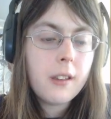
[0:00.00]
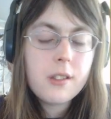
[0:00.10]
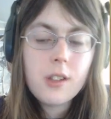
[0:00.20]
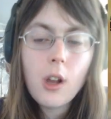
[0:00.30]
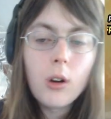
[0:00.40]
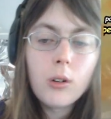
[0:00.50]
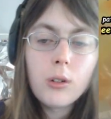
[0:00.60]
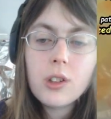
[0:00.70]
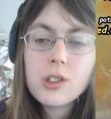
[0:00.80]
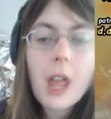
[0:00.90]
There's
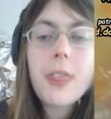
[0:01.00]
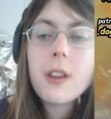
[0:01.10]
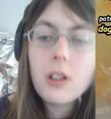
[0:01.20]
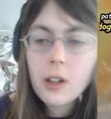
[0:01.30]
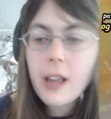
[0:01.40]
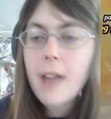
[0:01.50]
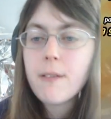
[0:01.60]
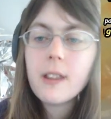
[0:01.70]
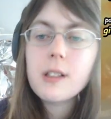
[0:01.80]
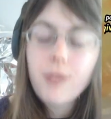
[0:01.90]
nothing to look at.
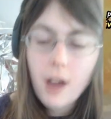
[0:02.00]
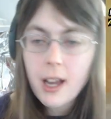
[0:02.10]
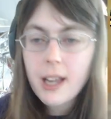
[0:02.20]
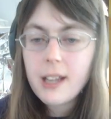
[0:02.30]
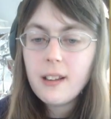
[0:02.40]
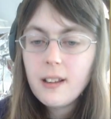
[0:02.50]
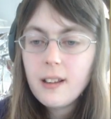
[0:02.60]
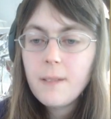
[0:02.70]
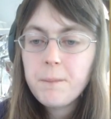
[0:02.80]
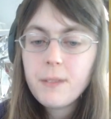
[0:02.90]
Everything's fine.
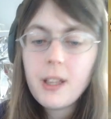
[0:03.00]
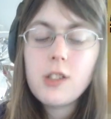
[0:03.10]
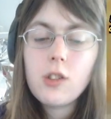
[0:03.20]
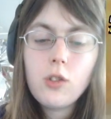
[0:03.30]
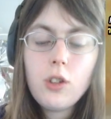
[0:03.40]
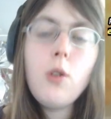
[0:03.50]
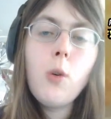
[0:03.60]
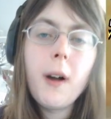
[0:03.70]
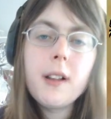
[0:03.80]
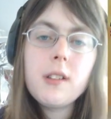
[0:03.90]
It's, do you
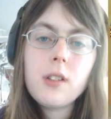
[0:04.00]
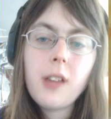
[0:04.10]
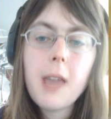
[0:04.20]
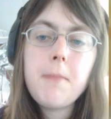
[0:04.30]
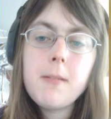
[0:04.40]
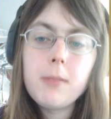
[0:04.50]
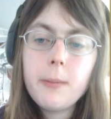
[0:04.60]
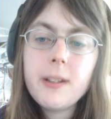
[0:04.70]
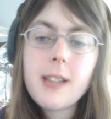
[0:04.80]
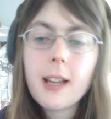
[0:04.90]
want gay people to
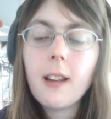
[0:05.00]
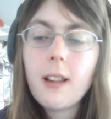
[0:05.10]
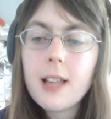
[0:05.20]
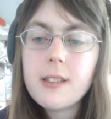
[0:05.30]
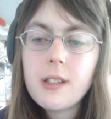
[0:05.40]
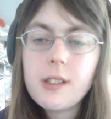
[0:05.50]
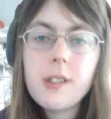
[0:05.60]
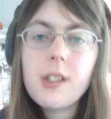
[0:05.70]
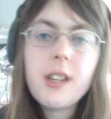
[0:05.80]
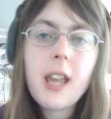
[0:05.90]
be second-class
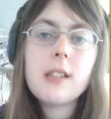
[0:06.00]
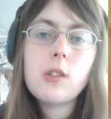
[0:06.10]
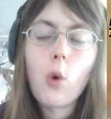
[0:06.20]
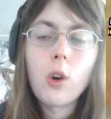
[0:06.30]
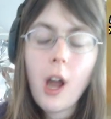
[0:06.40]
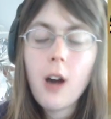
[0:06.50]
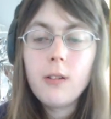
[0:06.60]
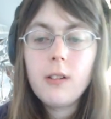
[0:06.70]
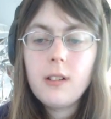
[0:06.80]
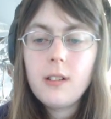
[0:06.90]
citizens? Yes or no?
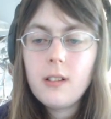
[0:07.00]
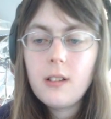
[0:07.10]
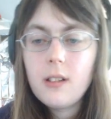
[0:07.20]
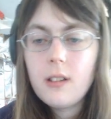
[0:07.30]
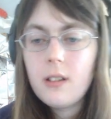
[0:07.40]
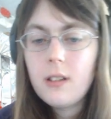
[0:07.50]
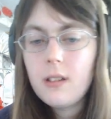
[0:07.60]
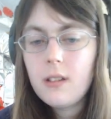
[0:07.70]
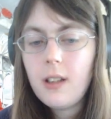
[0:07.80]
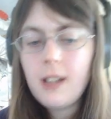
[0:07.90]

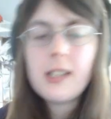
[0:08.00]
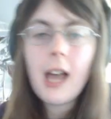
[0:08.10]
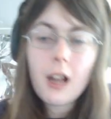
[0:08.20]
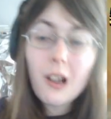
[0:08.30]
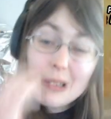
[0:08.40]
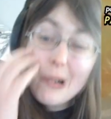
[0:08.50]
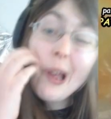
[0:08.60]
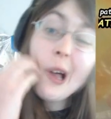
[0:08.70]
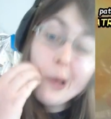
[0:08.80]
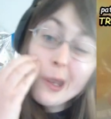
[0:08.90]
It's not a,
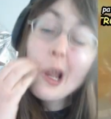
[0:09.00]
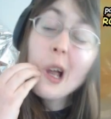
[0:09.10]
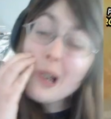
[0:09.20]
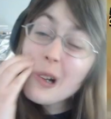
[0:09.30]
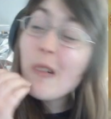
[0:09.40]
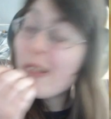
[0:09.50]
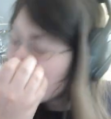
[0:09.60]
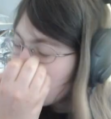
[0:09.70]
well, you know.